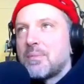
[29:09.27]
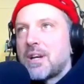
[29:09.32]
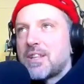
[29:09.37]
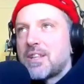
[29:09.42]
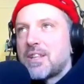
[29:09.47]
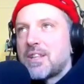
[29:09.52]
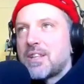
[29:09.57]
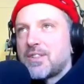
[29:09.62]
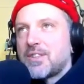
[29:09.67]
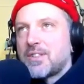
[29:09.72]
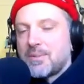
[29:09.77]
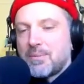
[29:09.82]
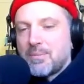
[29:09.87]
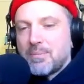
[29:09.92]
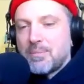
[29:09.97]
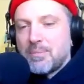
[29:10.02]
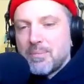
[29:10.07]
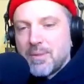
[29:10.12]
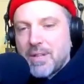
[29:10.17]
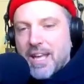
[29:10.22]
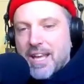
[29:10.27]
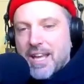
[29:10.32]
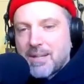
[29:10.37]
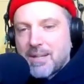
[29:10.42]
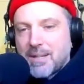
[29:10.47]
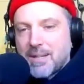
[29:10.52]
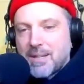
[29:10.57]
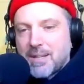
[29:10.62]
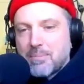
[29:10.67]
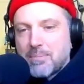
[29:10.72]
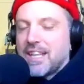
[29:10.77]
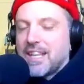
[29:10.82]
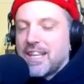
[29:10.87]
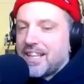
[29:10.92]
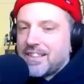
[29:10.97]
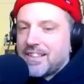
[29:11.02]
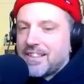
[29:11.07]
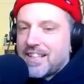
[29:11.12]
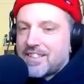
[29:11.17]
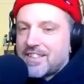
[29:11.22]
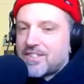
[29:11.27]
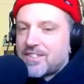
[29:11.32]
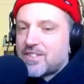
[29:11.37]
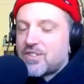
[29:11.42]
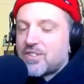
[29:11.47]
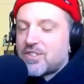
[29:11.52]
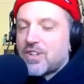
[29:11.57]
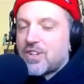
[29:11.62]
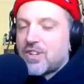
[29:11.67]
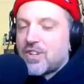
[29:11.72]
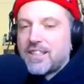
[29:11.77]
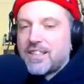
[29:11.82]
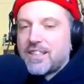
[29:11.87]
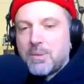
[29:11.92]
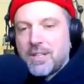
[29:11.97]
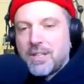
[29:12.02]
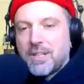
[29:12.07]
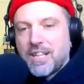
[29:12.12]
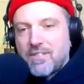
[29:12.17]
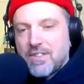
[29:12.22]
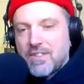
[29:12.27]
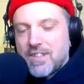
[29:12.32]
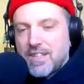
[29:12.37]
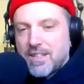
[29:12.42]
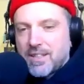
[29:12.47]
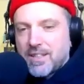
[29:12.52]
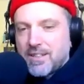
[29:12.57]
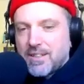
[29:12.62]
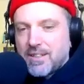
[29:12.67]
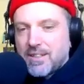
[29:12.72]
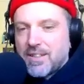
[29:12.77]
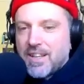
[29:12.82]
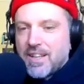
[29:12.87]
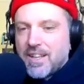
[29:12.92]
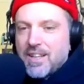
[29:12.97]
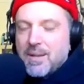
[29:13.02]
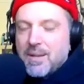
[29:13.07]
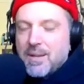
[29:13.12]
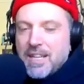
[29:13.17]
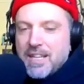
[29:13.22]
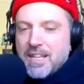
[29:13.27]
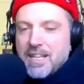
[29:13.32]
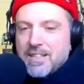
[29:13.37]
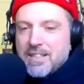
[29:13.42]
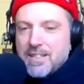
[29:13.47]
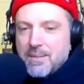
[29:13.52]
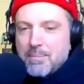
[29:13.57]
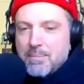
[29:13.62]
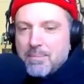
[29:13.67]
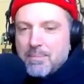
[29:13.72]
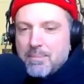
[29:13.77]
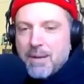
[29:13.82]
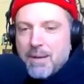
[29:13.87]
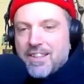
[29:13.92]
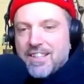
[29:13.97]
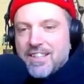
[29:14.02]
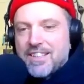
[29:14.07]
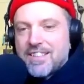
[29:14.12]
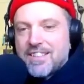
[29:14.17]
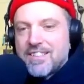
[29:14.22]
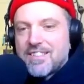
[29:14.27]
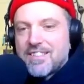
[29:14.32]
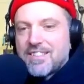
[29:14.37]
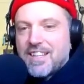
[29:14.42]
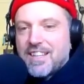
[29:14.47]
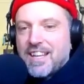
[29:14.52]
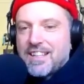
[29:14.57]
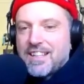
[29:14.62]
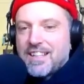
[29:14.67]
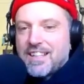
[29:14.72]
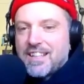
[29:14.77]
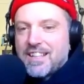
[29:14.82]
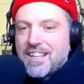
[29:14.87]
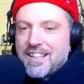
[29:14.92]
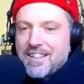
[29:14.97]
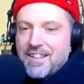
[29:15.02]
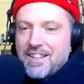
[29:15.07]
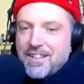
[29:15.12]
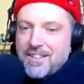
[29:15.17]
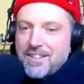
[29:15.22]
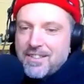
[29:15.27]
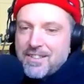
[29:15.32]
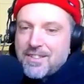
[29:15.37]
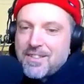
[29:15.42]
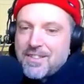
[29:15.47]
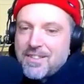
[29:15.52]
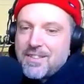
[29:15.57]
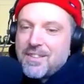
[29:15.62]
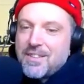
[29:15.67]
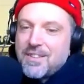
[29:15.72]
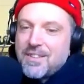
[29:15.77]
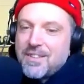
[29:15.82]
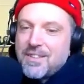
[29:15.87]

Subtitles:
mother like being that's trying to bring everything into balance. And then there's